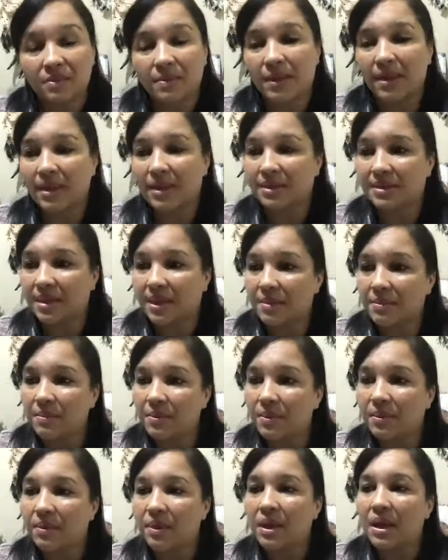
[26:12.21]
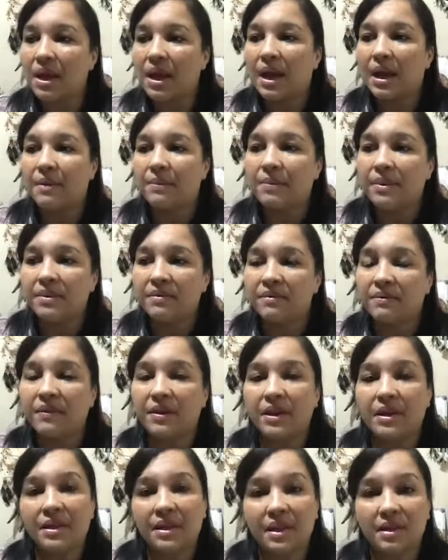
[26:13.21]
By example, I've been
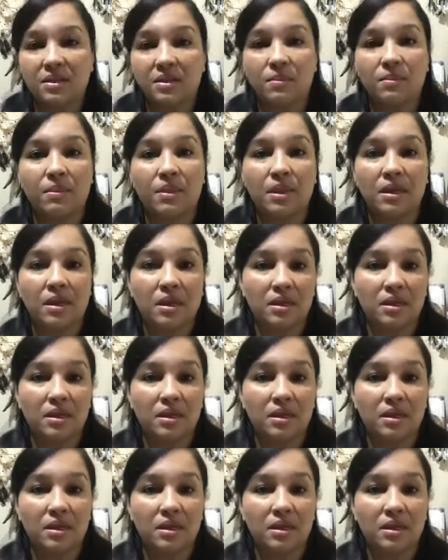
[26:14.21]
feeling that something